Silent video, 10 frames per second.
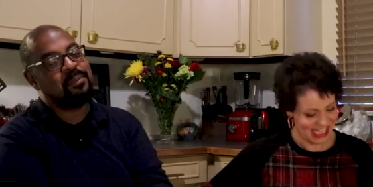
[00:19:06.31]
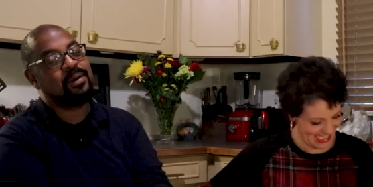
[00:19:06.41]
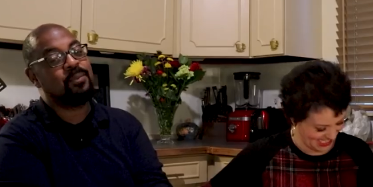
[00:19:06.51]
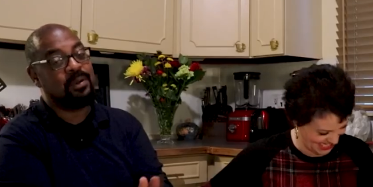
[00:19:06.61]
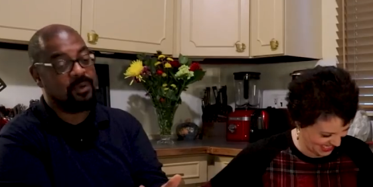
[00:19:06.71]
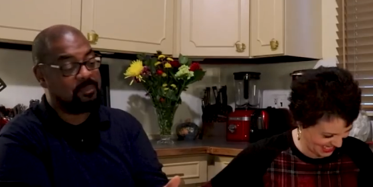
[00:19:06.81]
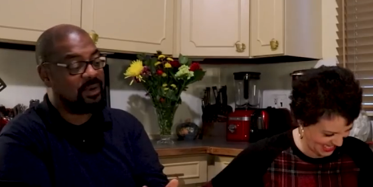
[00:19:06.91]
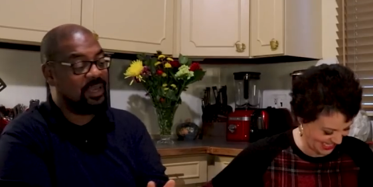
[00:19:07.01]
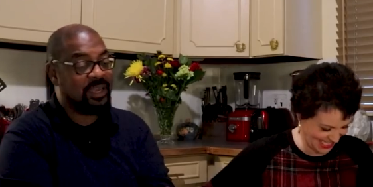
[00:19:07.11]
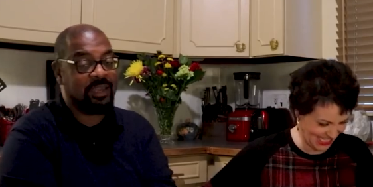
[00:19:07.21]
Speaker 1: we, but we were
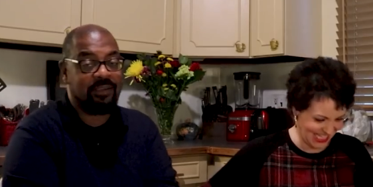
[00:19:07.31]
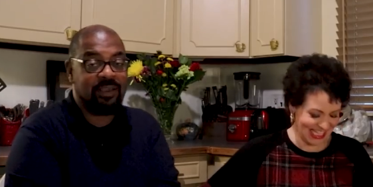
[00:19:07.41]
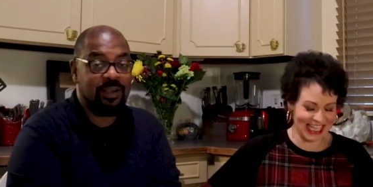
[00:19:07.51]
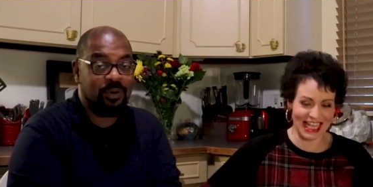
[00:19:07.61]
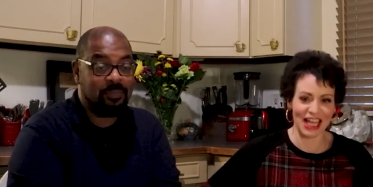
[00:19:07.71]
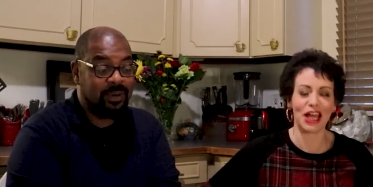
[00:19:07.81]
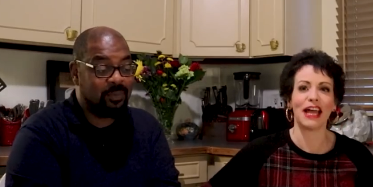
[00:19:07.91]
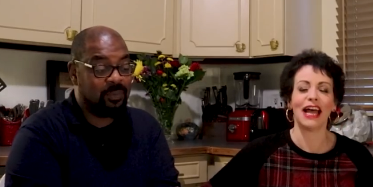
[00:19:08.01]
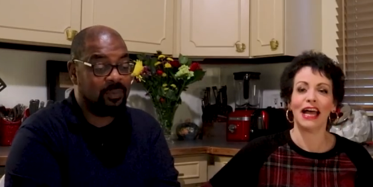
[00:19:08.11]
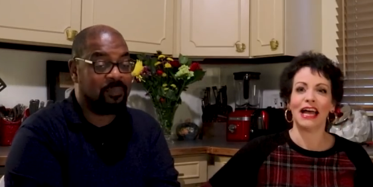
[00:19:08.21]
buying Kerrygold
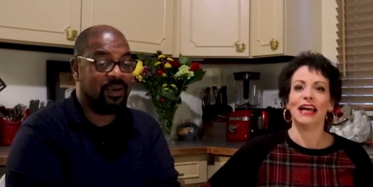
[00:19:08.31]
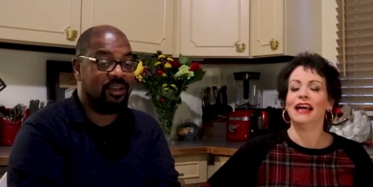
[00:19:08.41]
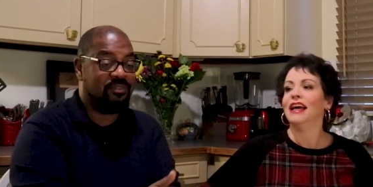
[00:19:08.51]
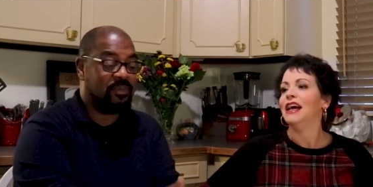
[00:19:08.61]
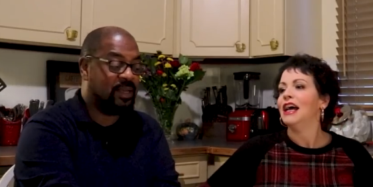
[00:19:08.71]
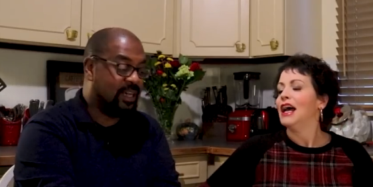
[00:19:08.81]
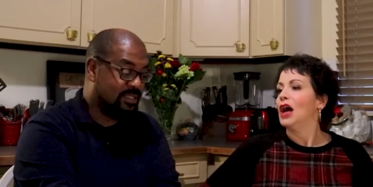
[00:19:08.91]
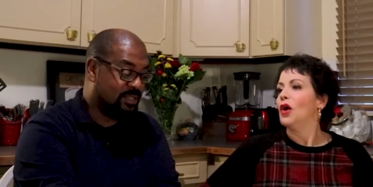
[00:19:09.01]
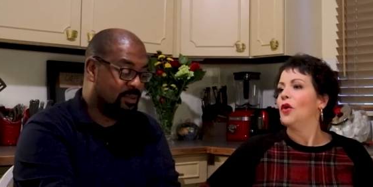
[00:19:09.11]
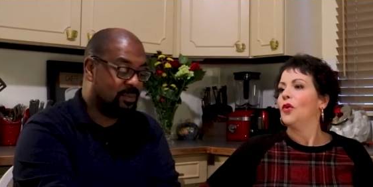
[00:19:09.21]
butter. We were buying it from
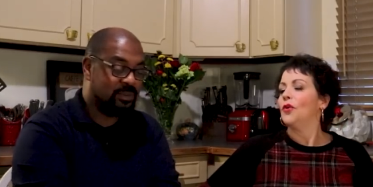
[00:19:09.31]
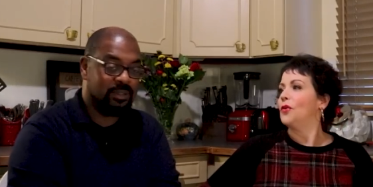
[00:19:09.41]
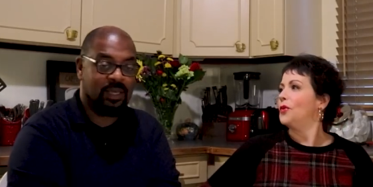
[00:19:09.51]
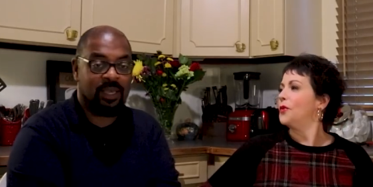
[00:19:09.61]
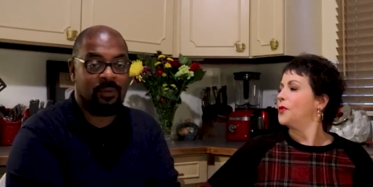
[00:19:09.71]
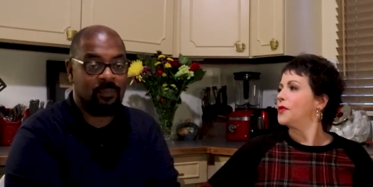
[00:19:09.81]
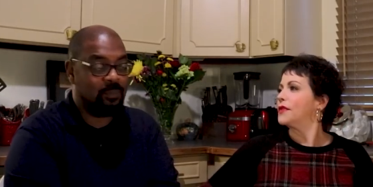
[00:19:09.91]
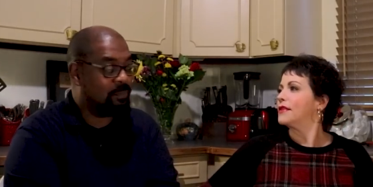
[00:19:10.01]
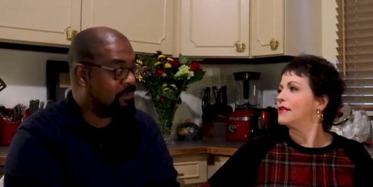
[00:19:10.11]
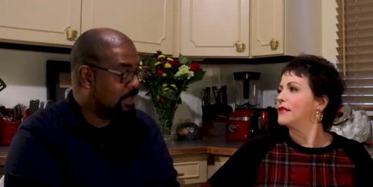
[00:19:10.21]
Costco,
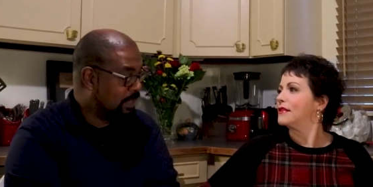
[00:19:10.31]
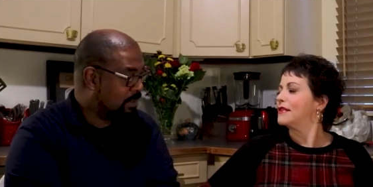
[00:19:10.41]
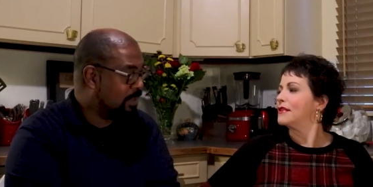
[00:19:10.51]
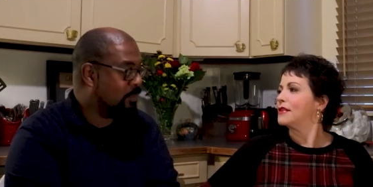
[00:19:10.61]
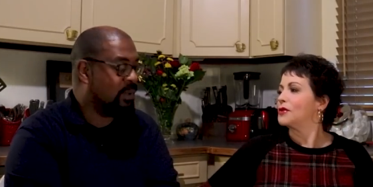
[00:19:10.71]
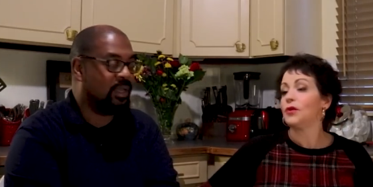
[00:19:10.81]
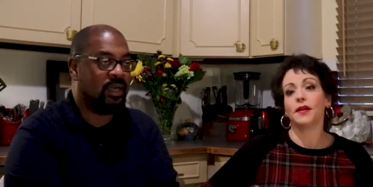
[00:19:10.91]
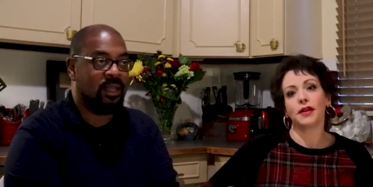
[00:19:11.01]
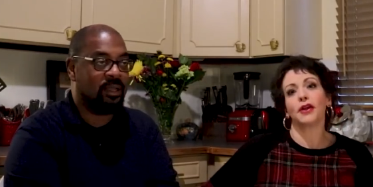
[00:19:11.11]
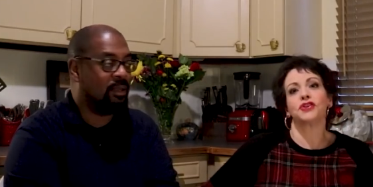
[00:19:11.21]
and but then we
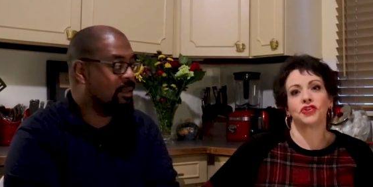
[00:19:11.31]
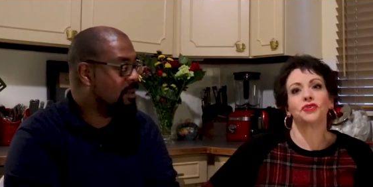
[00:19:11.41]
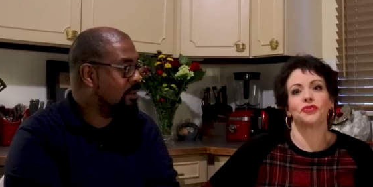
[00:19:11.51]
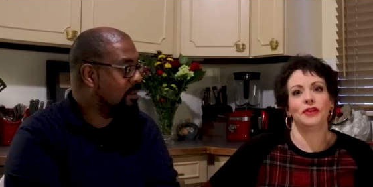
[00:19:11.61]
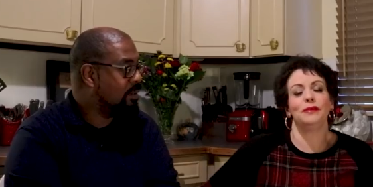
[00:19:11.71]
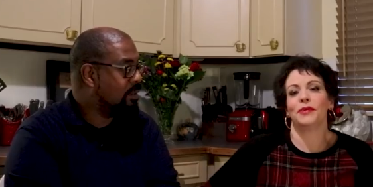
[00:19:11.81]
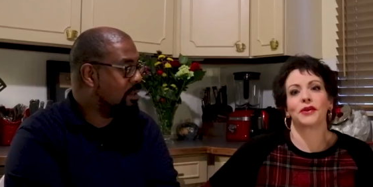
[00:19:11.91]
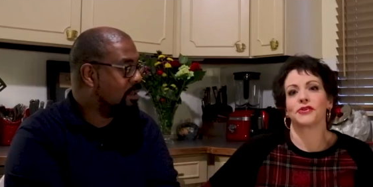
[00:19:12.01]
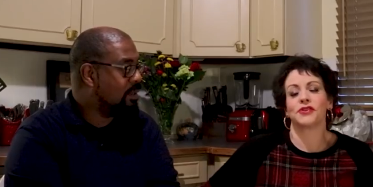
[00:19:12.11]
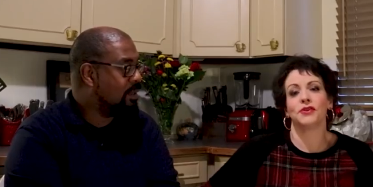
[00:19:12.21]
well, kinda... our
Speaker 2: children eat
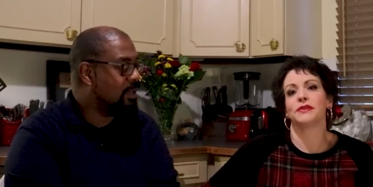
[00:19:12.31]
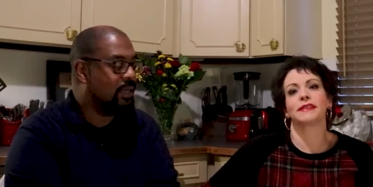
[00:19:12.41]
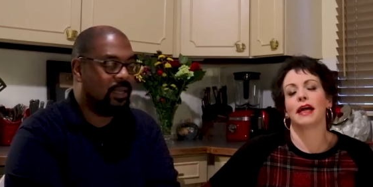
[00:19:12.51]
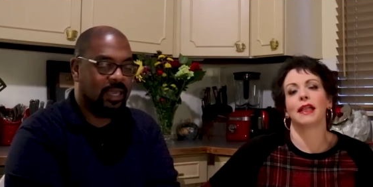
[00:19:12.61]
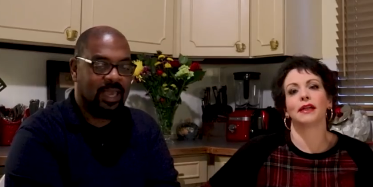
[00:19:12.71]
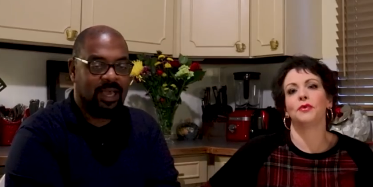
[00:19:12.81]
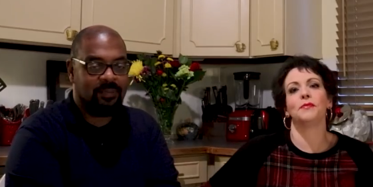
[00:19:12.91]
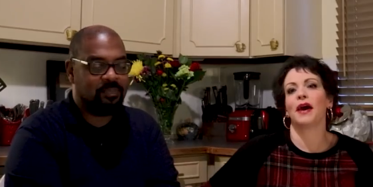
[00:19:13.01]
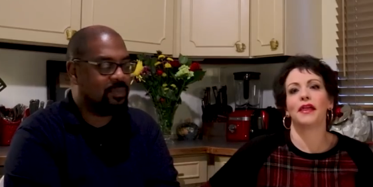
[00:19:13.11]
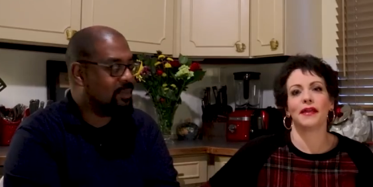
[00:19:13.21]
butter too. It's not yeah. like
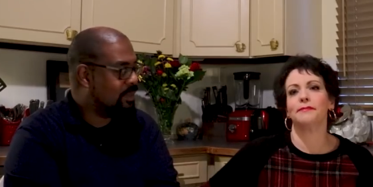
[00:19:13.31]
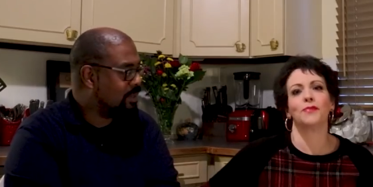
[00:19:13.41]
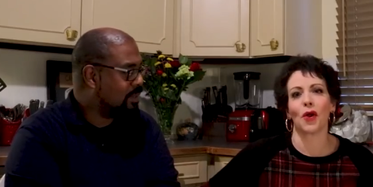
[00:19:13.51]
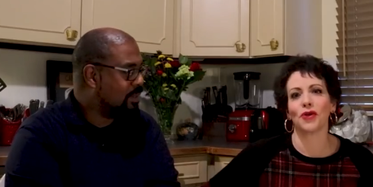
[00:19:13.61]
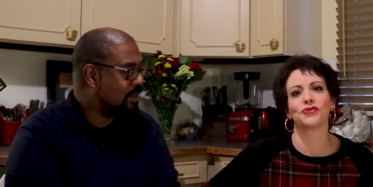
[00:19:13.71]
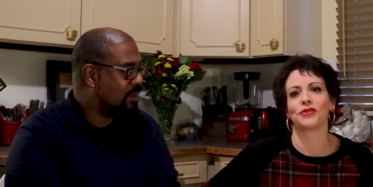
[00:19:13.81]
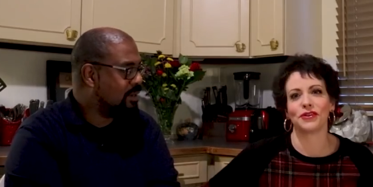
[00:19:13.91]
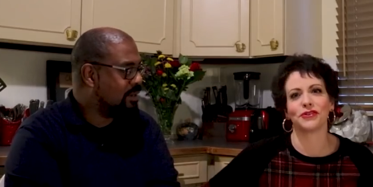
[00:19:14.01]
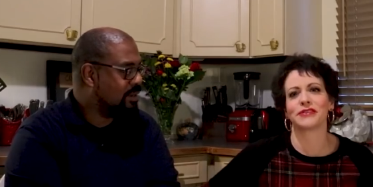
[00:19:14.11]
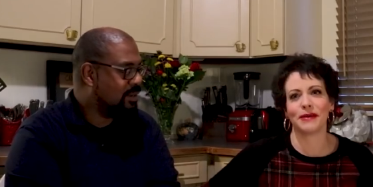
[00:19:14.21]
we buy them
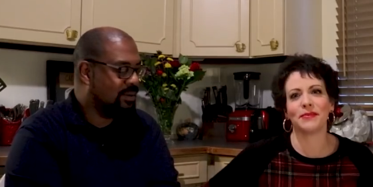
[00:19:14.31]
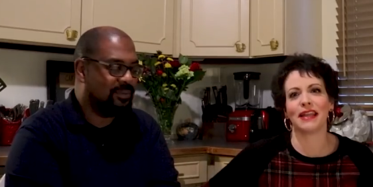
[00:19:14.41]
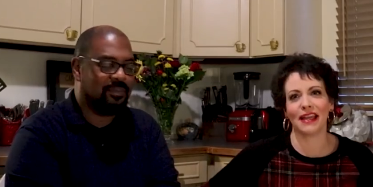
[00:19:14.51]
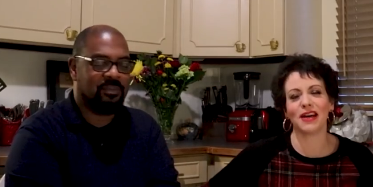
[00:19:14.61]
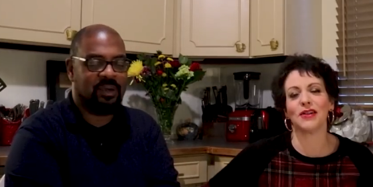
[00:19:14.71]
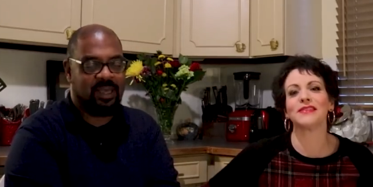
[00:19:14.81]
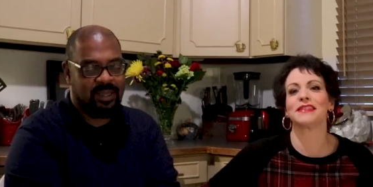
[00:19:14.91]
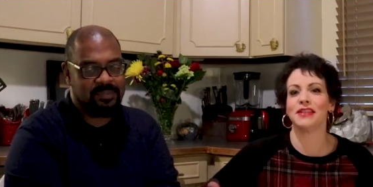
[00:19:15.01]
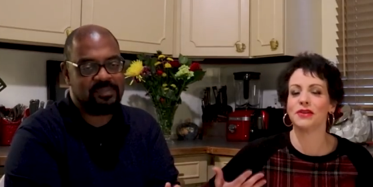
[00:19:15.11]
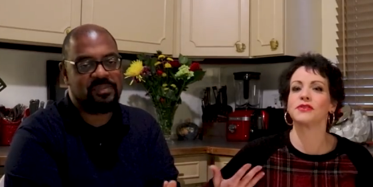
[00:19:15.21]
margarine or something else,
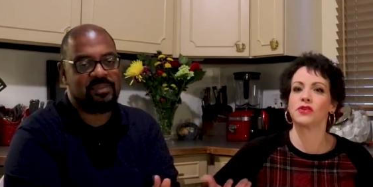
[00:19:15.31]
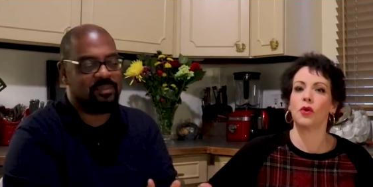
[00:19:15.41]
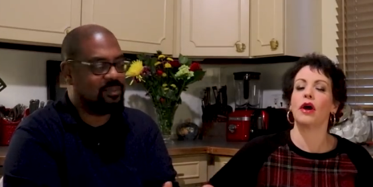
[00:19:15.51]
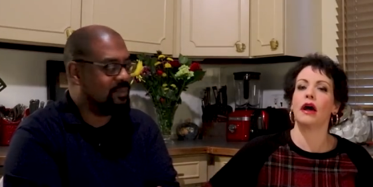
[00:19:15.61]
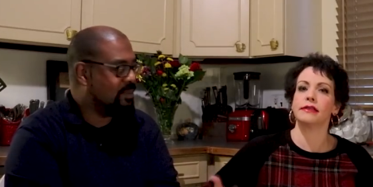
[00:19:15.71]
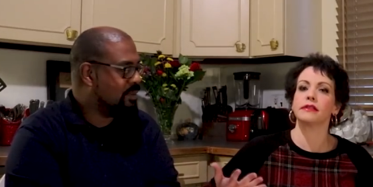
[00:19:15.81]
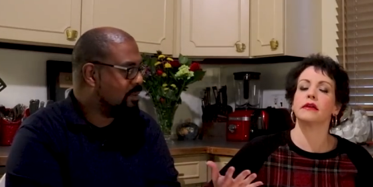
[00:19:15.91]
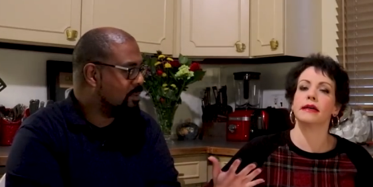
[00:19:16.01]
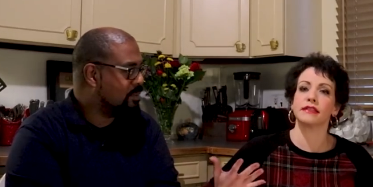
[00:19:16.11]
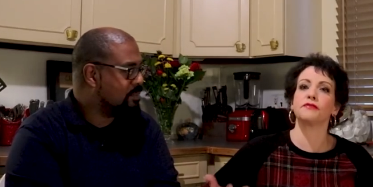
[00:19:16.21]
right. you know. So as
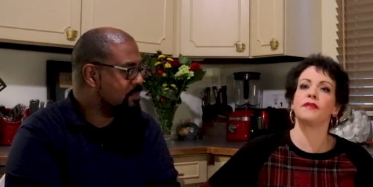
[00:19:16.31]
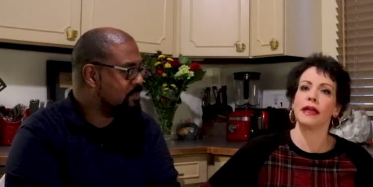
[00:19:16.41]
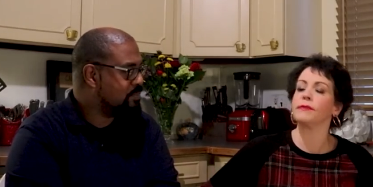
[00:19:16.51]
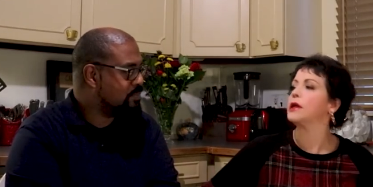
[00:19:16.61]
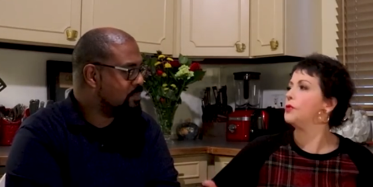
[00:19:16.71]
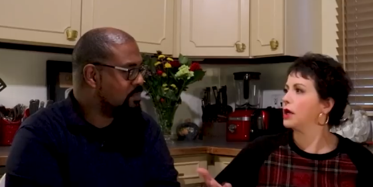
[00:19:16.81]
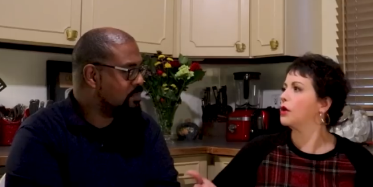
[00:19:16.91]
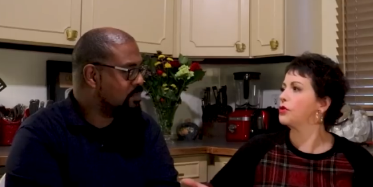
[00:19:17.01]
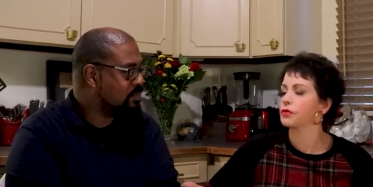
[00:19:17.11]
as a family, we go